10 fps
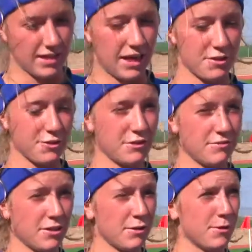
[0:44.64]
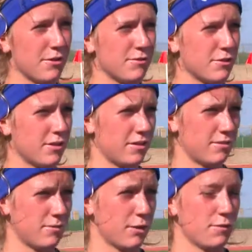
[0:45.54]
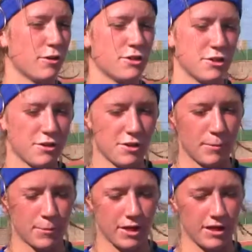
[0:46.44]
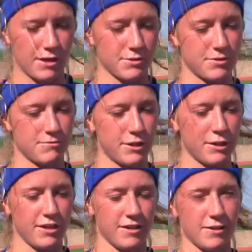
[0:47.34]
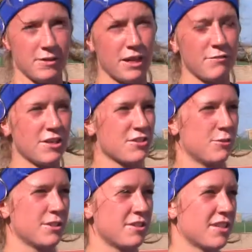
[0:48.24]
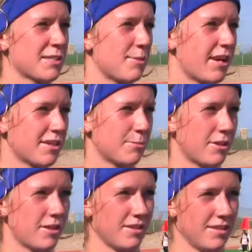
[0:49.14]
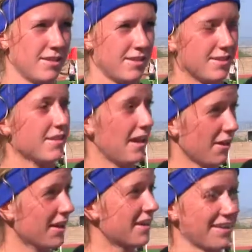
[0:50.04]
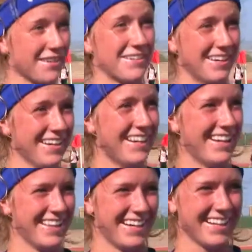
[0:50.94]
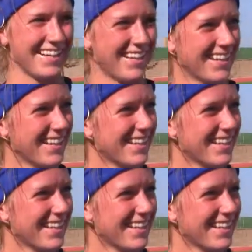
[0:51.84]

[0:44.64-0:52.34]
Yeah, they're doing very well for their first year in AA. I was very, none of us knew what to expect, but I like it. They're good. I like it.